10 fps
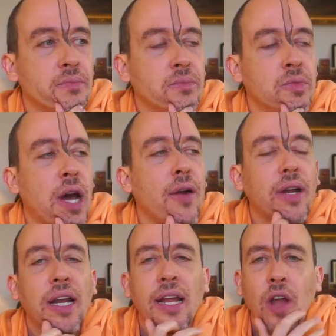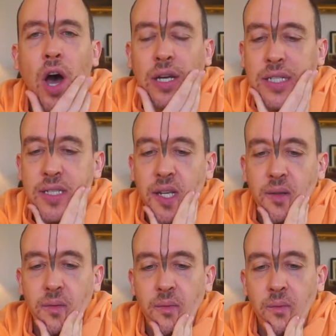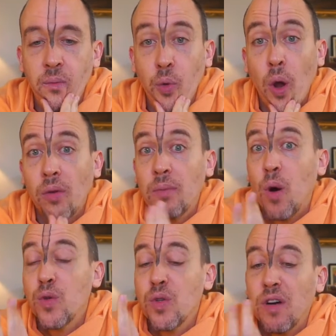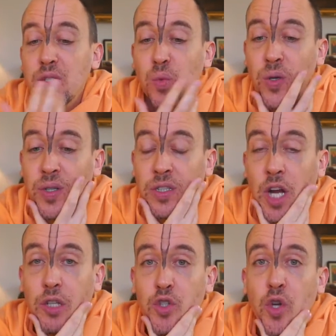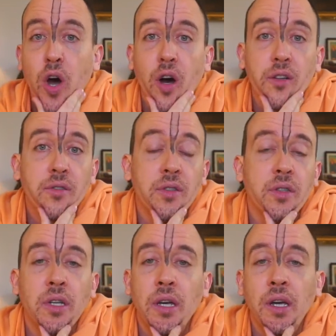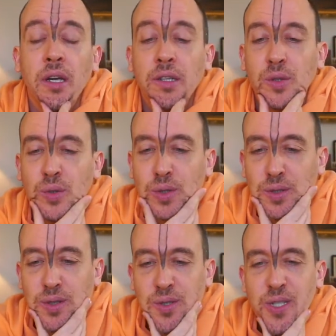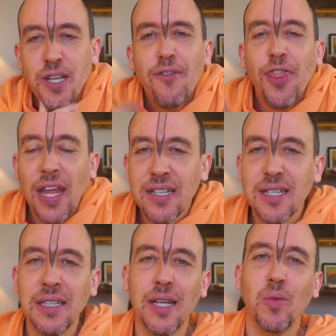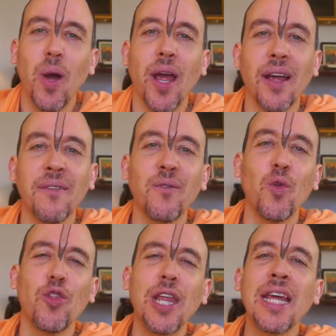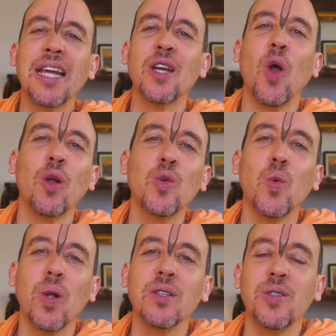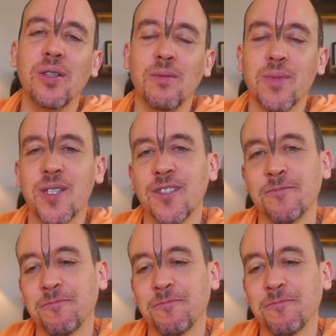directly and honest, that probably most of us were not taught to conceive things in that way, to think in non-dual terms,